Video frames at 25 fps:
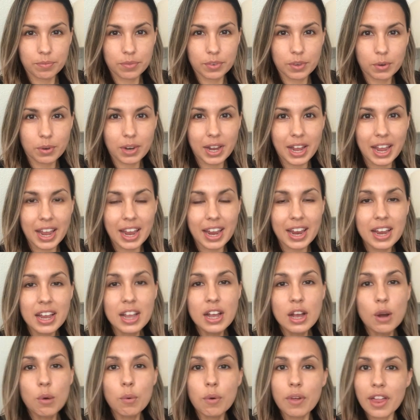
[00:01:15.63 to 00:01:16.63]
Okay?
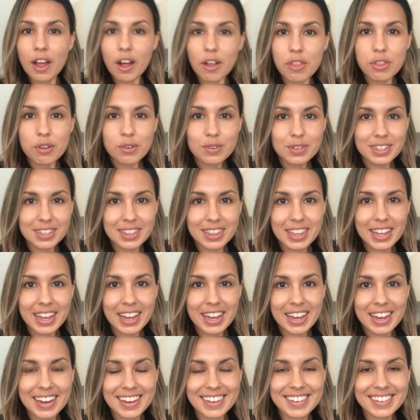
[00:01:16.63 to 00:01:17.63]
Without those
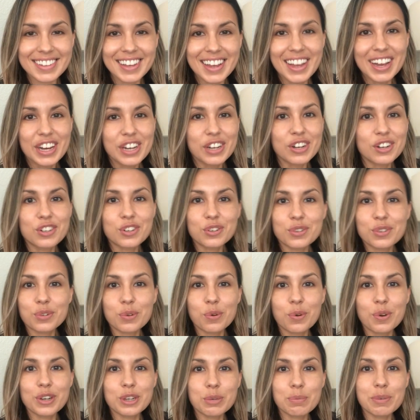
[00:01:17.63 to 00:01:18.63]
things, you're just
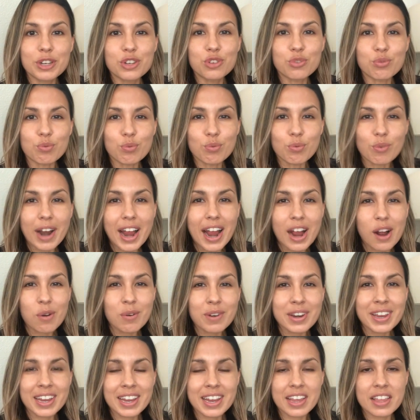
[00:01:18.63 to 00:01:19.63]
going to be
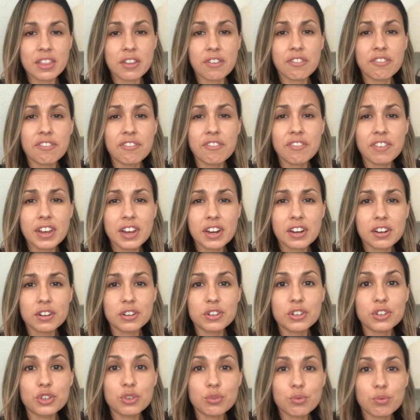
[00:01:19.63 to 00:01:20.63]
drowning in the
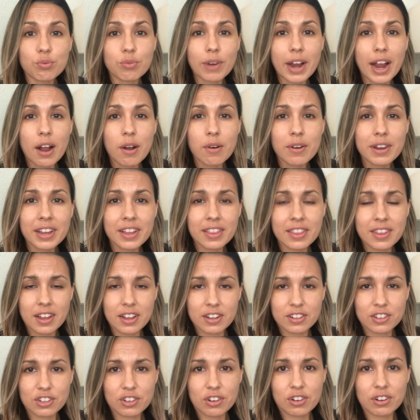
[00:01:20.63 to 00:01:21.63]
fear, drowning in the
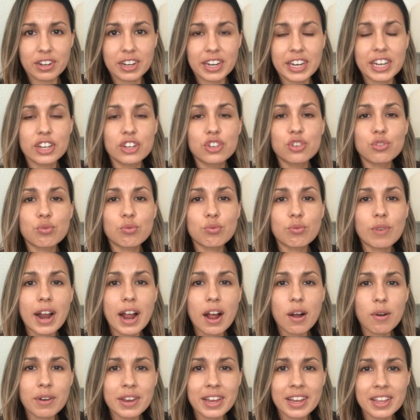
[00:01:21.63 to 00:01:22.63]
uncertainty,
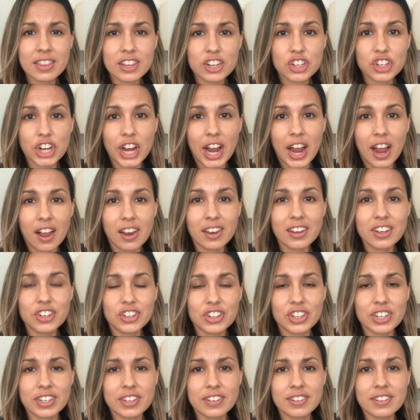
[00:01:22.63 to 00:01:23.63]
drowning in the
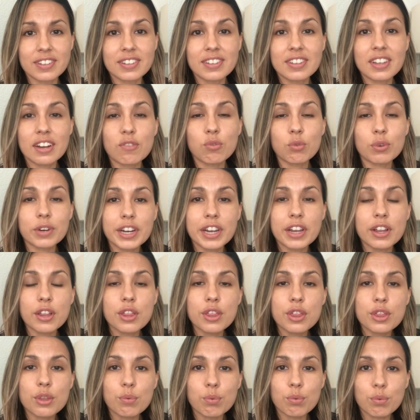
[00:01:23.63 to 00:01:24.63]
challenges instead of working
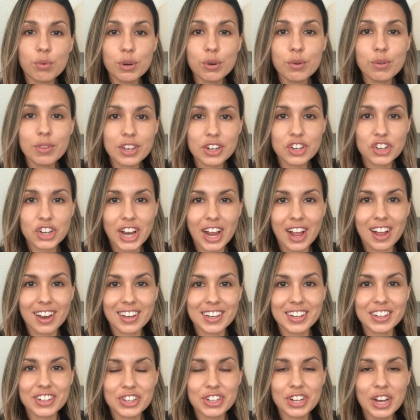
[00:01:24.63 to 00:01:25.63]
through the
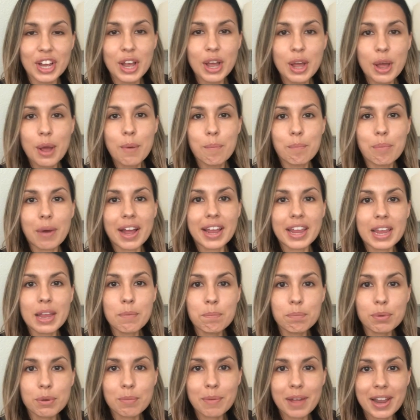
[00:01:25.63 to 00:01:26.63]
challenge by
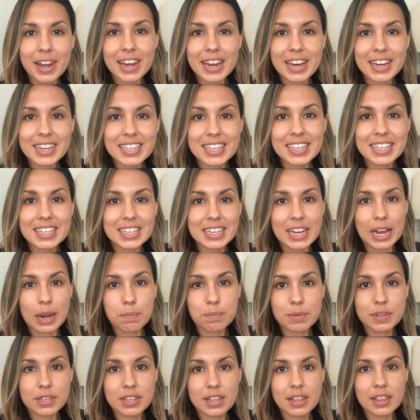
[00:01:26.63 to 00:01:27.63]
implementing
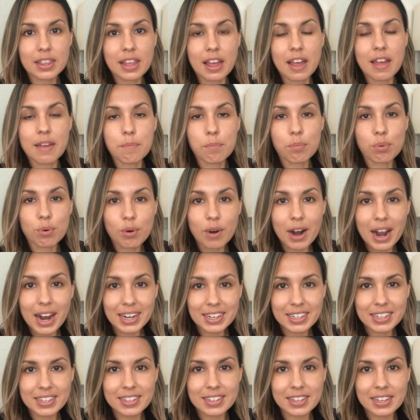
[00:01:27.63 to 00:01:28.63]
steps and
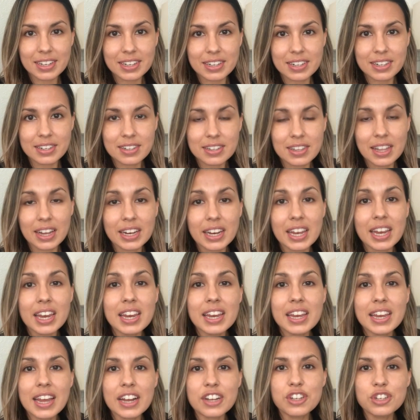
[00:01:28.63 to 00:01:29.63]
practices that can
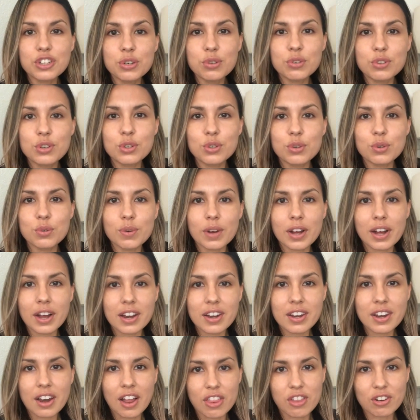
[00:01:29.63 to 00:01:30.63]
get you to
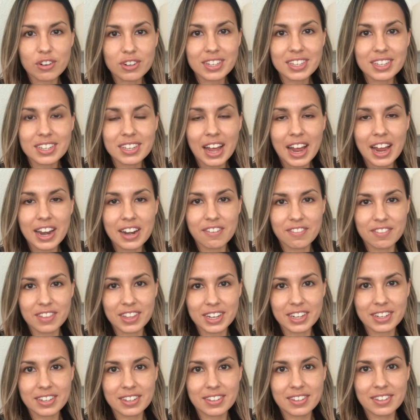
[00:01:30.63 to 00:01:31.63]
another side of
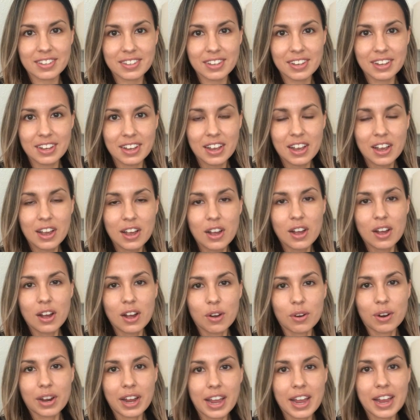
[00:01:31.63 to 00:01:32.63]
this.
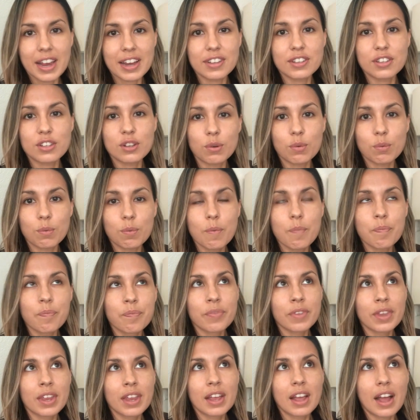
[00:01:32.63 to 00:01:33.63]
Okay? So
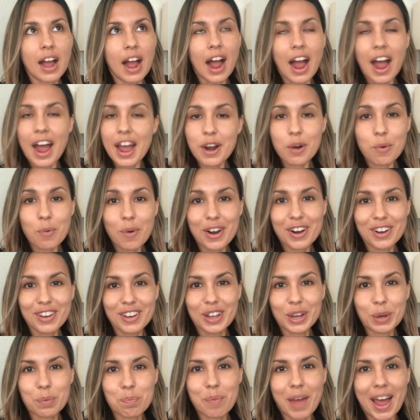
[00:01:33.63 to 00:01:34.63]
I don't want to
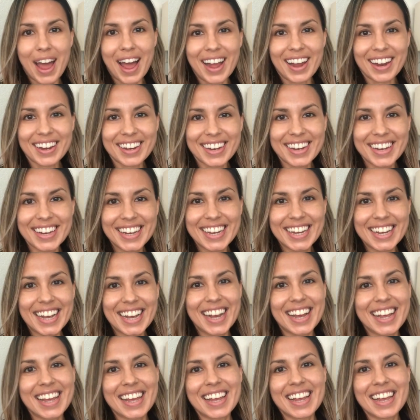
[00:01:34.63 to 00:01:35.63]
look back
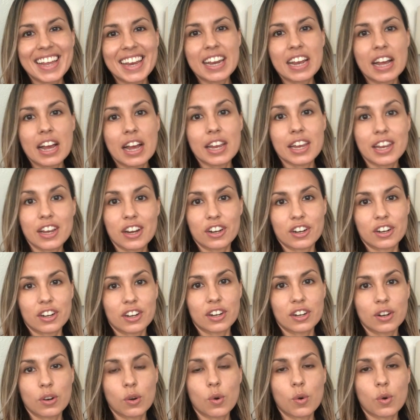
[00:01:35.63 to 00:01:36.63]
in a
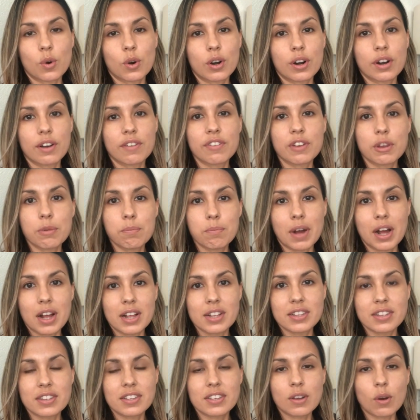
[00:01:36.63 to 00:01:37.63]
year or a few
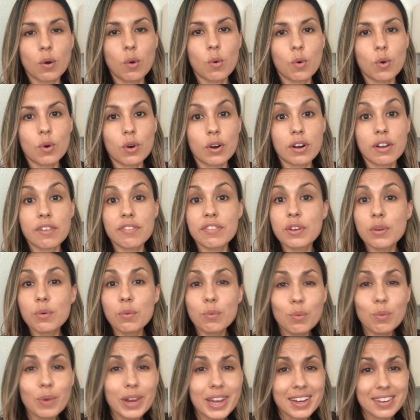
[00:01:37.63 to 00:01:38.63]
months or a few
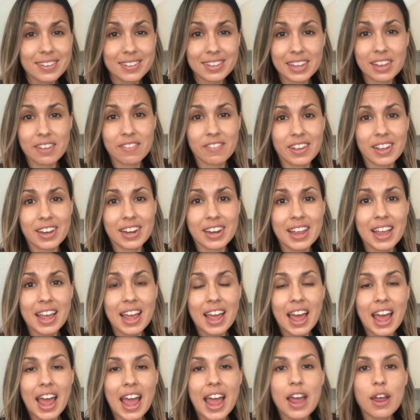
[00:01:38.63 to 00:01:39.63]
weeks even
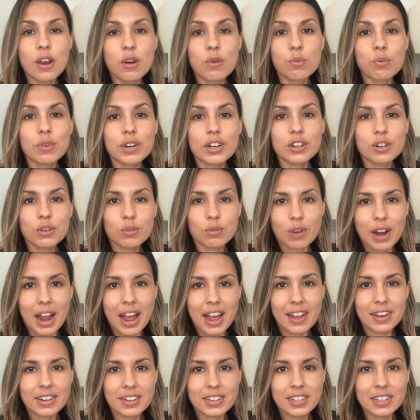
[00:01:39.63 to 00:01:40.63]
and
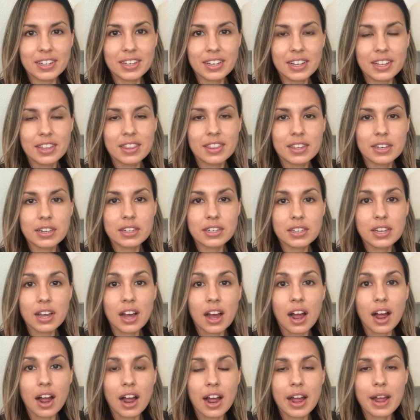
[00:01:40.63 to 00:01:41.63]
regret the
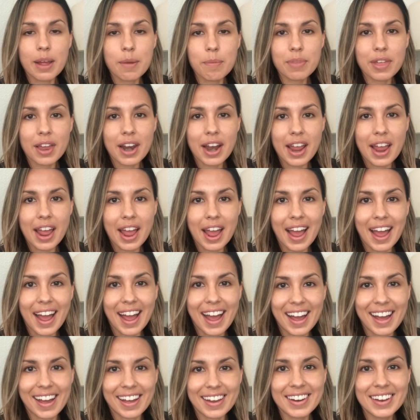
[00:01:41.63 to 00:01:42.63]
time that I
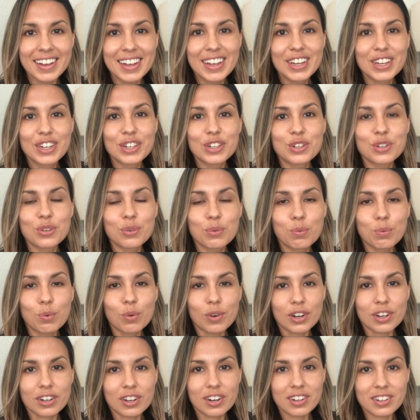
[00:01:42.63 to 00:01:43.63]
had to
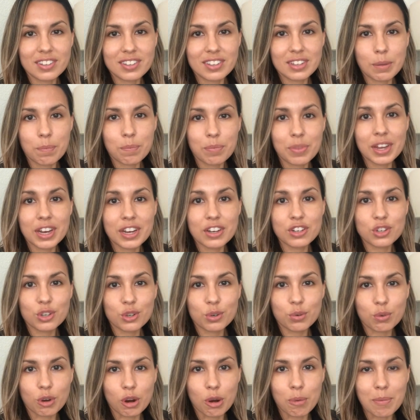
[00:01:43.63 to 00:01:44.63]
work on something, to
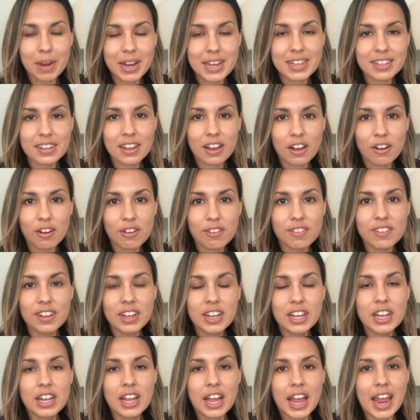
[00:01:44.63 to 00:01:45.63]
grow myself,
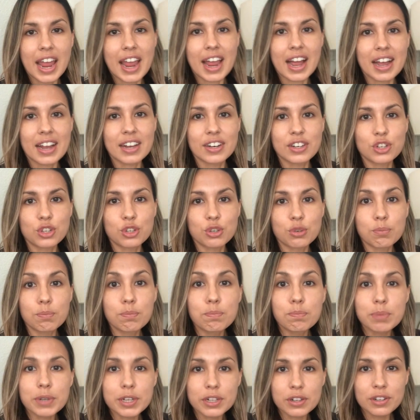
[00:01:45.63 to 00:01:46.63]
and to
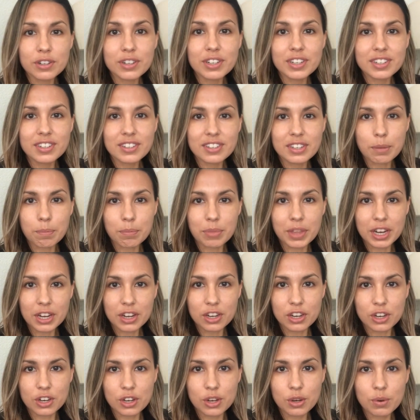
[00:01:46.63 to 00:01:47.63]
build something
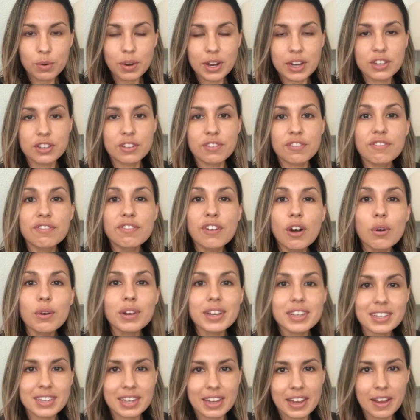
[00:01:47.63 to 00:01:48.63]
new and to
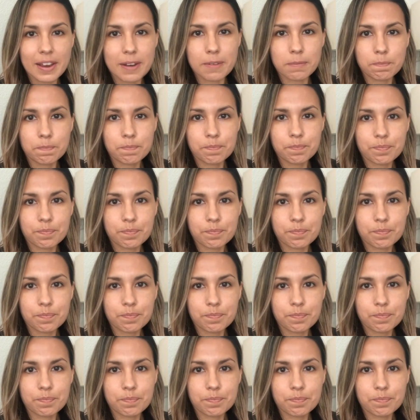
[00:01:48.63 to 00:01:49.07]
focus in.